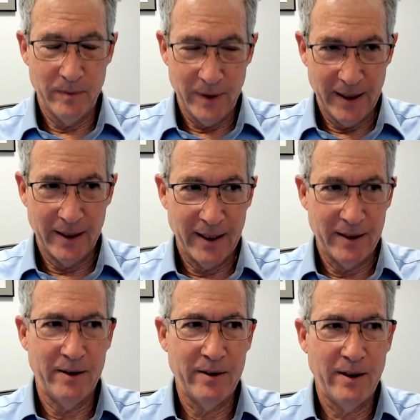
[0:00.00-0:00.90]
And again,
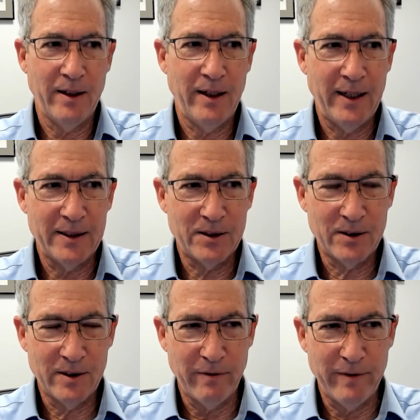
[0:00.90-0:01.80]
and
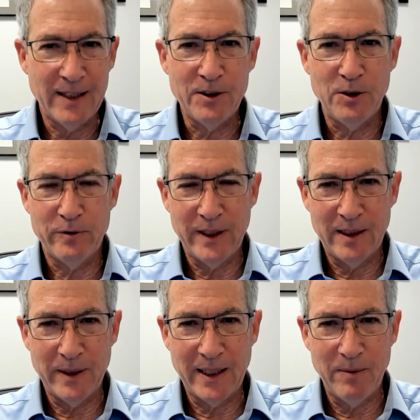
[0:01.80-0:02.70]
as the value of
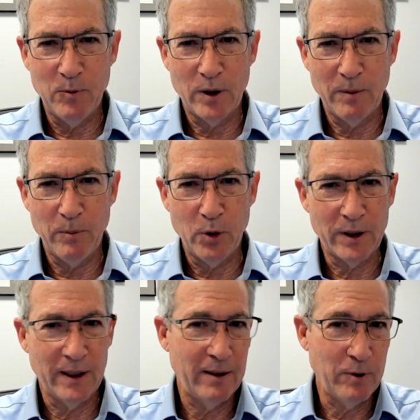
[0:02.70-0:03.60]
data became more
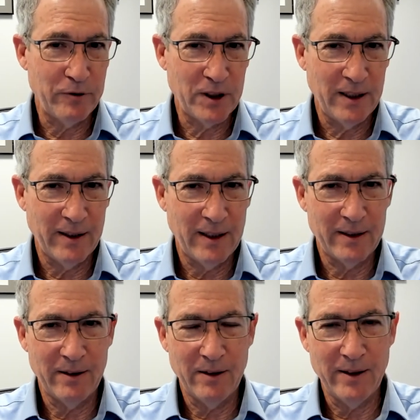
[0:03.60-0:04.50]
important, and we've seen that
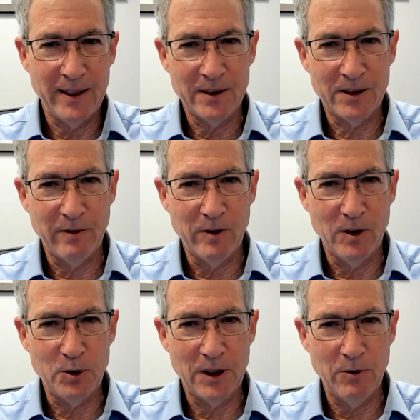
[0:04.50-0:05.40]
in the latest
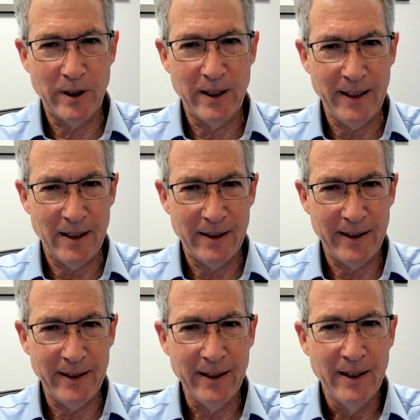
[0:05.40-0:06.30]
evolution with
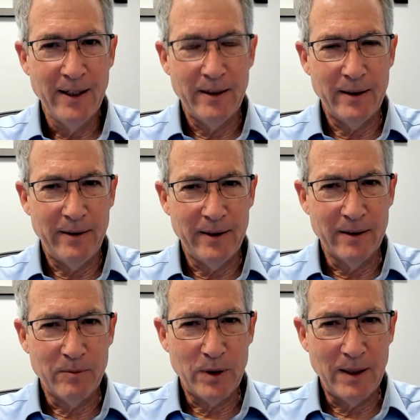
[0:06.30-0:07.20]
AI, I think
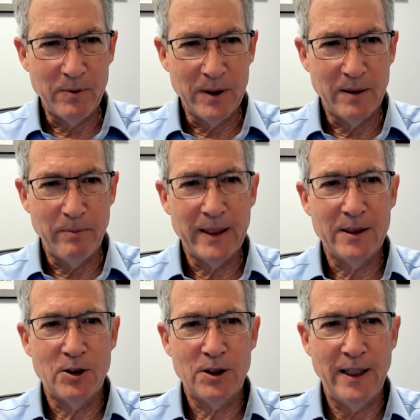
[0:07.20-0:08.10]
probably the
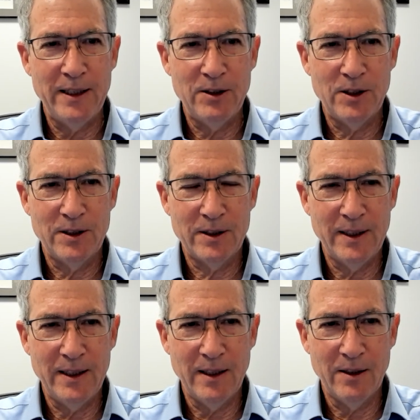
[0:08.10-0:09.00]
biggest change is
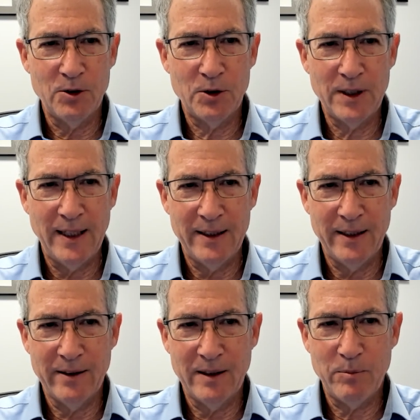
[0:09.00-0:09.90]
the
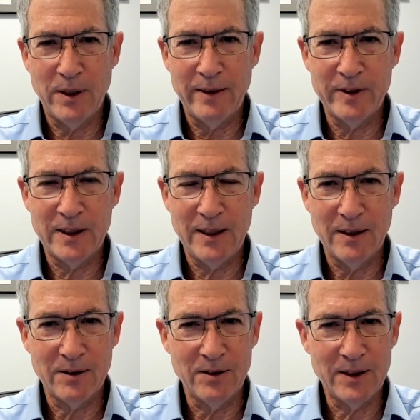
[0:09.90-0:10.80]
understanding that privacy
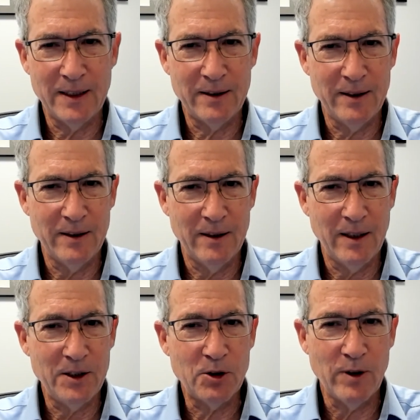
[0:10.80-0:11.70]
doesn't sit in
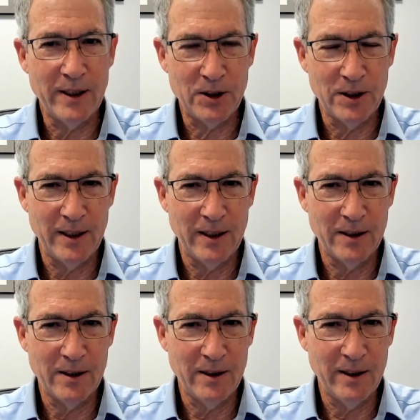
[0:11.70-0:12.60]
isolation in
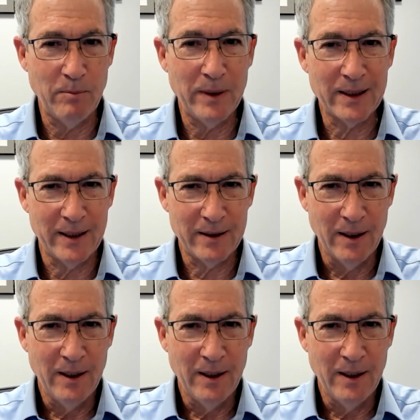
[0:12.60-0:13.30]
a bucket.